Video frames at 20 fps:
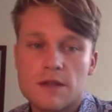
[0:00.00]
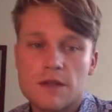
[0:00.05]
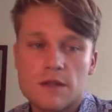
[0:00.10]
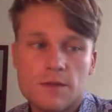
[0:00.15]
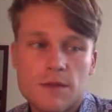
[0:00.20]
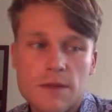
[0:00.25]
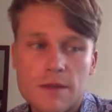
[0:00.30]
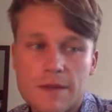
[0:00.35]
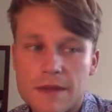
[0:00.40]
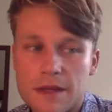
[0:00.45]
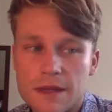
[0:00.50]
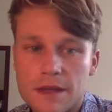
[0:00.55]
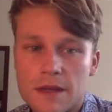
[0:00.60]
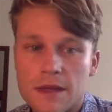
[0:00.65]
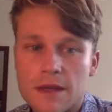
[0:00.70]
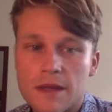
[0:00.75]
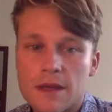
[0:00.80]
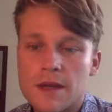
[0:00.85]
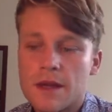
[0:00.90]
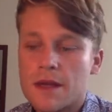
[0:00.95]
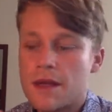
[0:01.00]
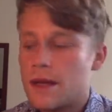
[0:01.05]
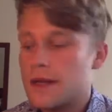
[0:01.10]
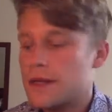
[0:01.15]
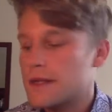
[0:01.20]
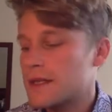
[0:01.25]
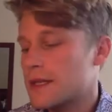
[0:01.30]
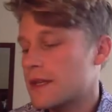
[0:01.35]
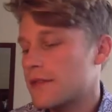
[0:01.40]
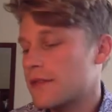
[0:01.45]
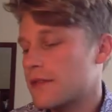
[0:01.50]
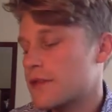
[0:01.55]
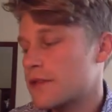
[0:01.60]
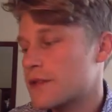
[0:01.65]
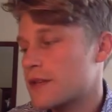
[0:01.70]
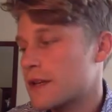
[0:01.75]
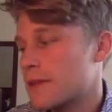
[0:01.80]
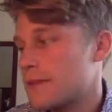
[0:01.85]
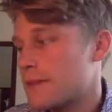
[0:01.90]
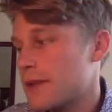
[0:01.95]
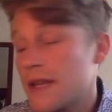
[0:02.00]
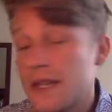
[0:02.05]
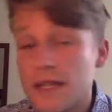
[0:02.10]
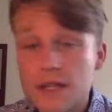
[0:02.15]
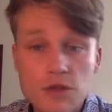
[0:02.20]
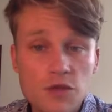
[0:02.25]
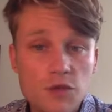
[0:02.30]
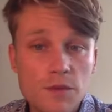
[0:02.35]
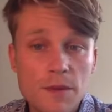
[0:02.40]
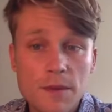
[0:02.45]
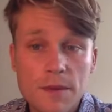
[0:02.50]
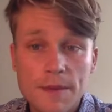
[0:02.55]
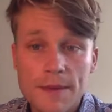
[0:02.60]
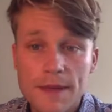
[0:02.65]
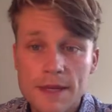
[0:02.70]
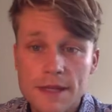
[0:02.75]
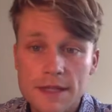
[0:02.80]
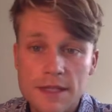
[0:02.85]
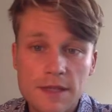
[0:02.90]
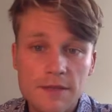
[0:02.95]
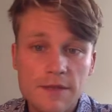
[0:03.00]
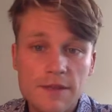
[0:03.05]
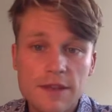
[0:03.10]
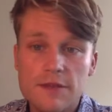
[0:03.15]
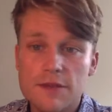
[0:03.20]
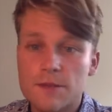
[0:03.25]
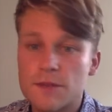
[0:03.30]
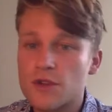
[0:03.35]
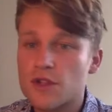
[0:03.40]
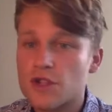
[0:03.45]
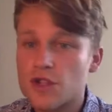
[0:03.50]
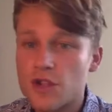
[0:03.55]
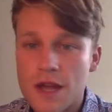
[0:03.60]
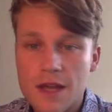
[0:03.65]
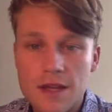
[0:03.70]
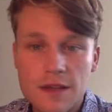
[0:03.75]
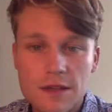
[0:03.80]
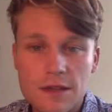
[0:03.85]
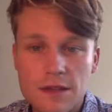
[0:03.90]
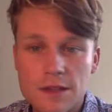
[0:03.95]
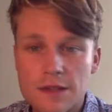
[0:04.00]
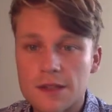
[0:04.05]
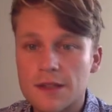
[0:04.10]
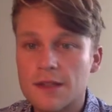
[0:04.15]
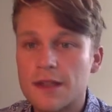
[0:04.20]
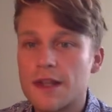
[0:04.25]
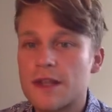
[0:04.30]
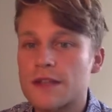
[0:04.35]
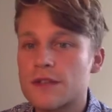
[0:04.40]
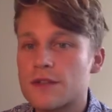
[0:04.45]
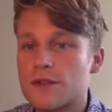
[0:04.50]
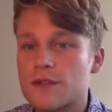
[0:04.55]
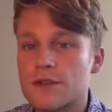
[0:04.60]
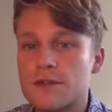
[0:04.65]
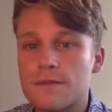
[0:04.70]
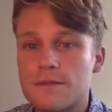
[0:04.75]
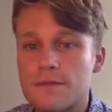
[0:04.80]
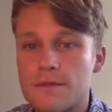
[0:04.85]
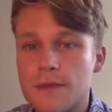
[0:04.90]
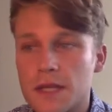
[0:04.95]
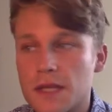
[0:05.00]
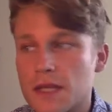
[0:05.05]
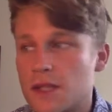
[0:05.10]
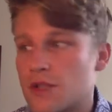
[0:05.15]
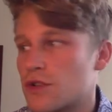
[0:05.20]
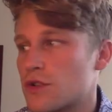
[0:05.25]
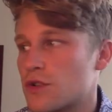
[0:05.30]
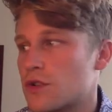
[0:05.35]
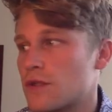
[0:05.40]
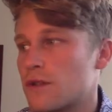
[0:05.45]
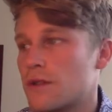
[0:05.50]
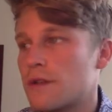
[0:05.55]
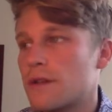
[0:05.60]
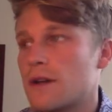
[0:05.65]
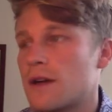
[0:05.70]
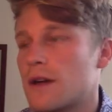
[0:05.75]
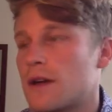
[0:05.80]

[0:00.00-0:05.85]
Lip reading: So, maybe it's like if there's like a place you remember positively from your childhood, like a certain beach or,